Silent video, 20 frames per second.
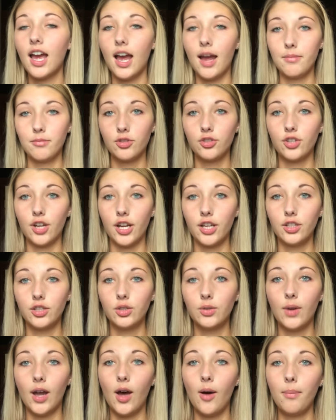I'm just trying
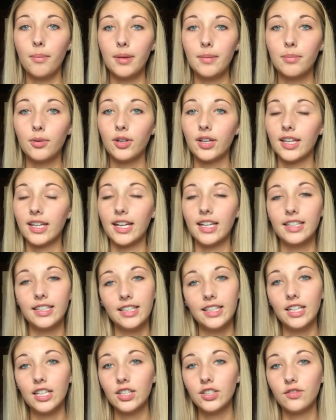to help people get
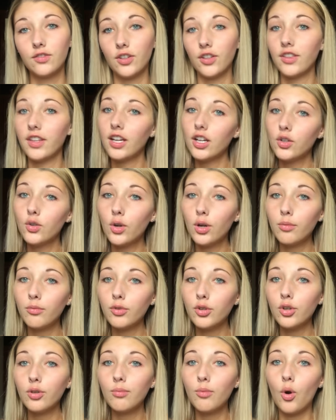ideas for their dorm
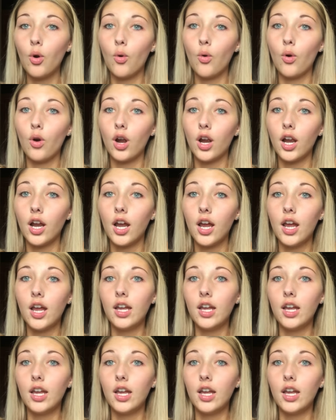room or